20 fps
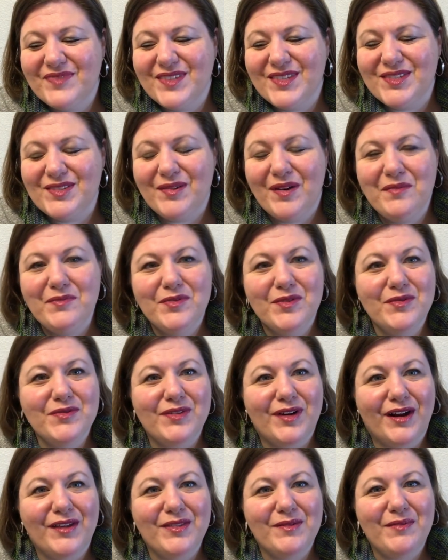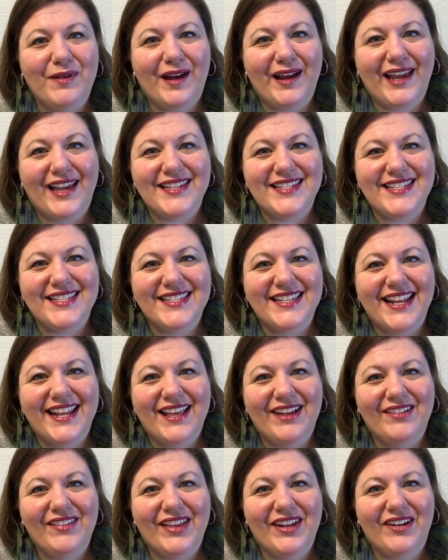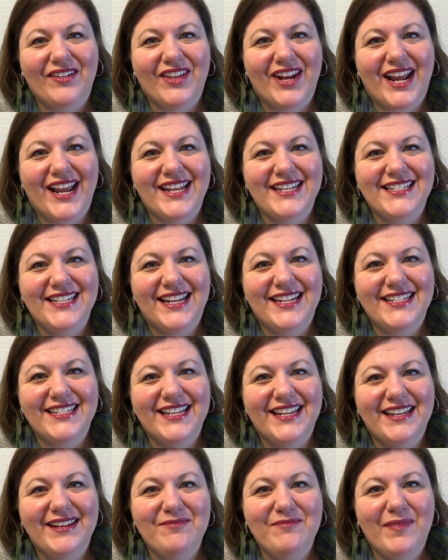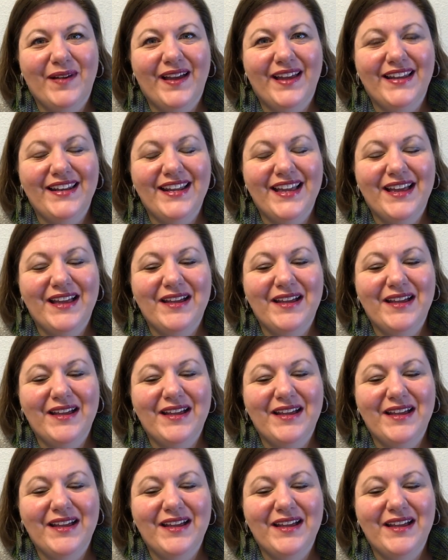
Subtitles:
So I'm so sorry the podcast is getting out later than I intended, but,